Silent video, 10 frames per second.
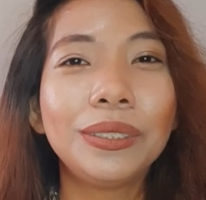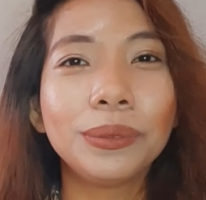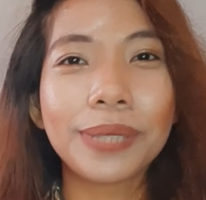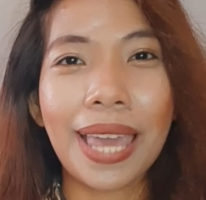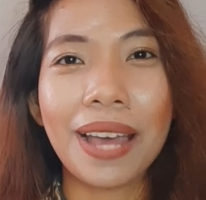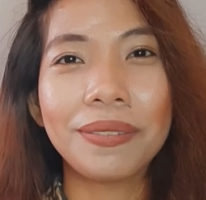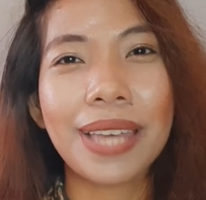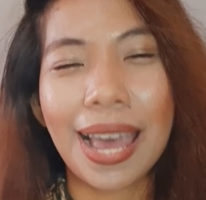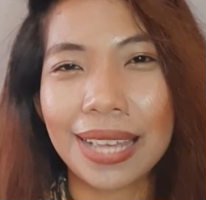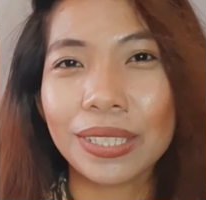We have
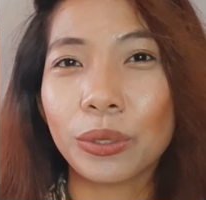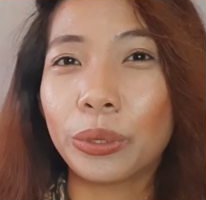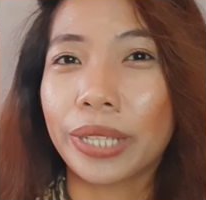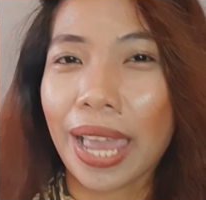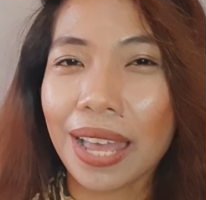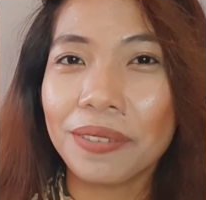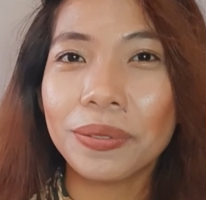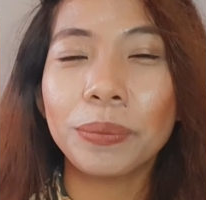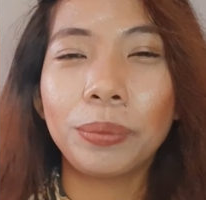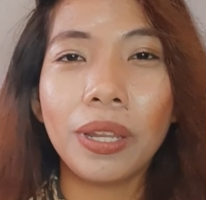has or have
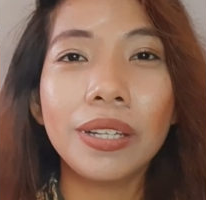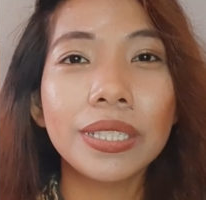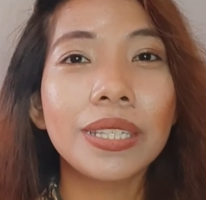plus